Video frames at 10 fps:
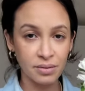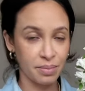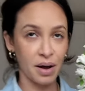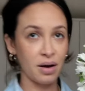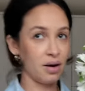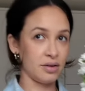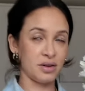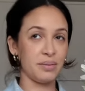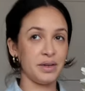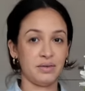but
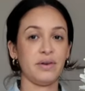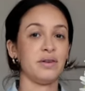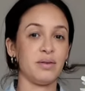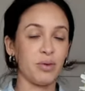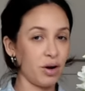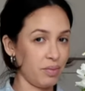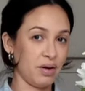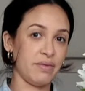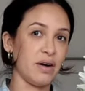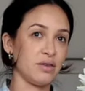asking me to find an
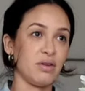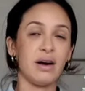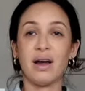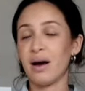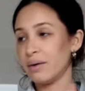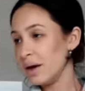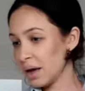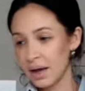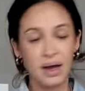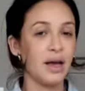appropriate vase right now
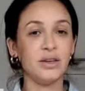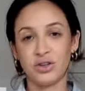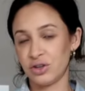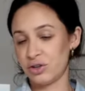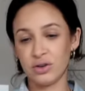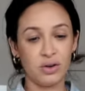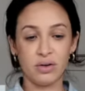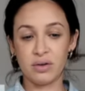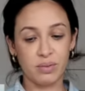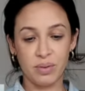is just
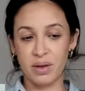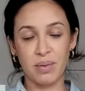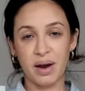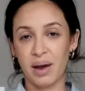not within my